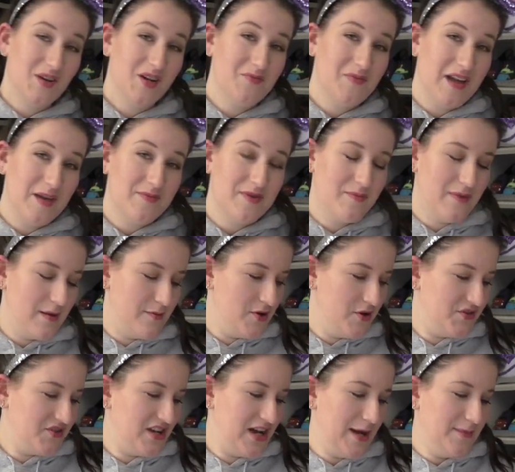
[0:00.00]
one may be my
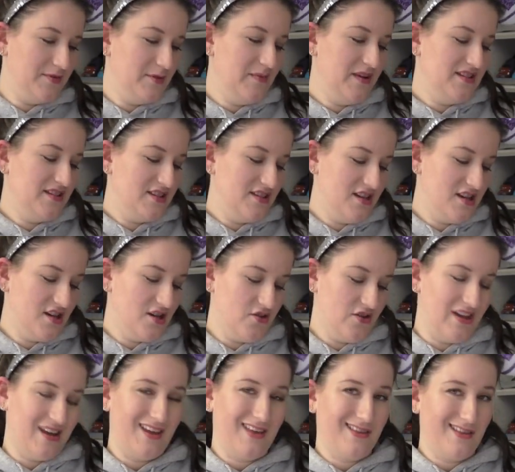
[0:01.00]
most complimented
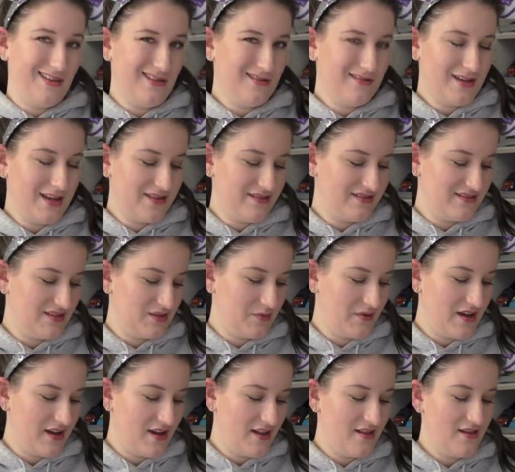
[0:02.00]
though, and I think you'll like this
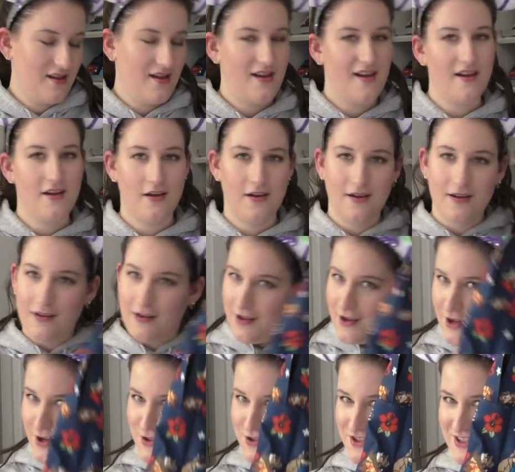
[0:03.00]
as well.
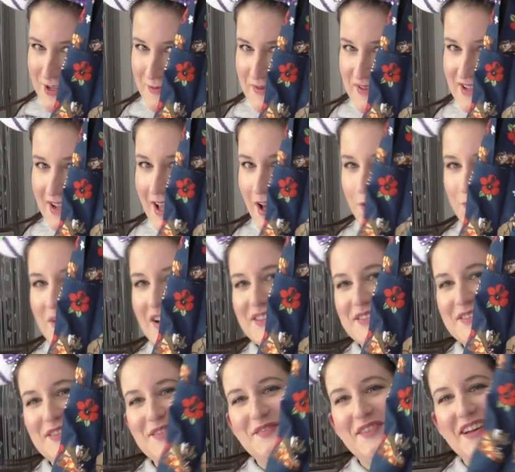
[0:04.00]
Chip and Dale
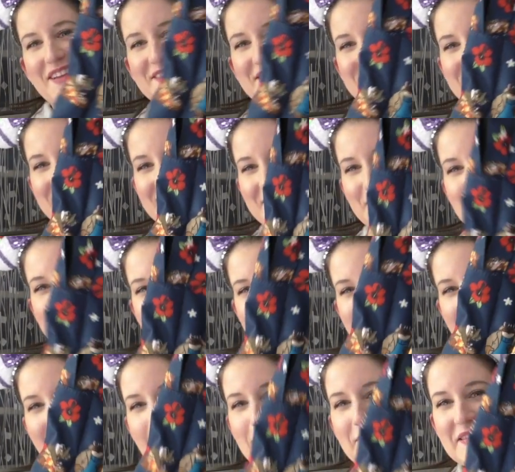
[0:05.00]
Rescue Rangers. We've
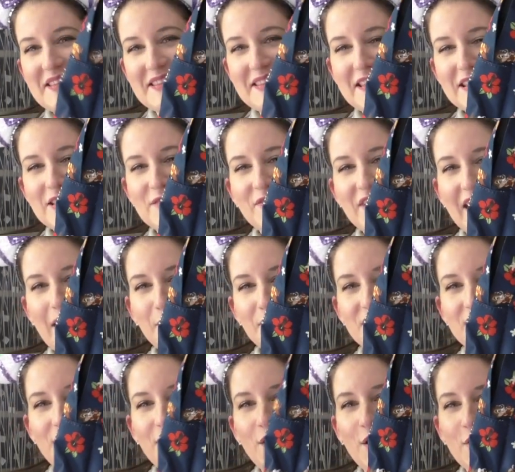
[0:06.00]
got the hibiscus
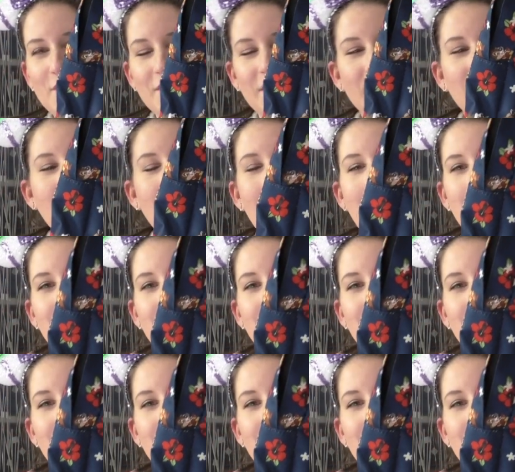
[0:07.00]
flowers all over,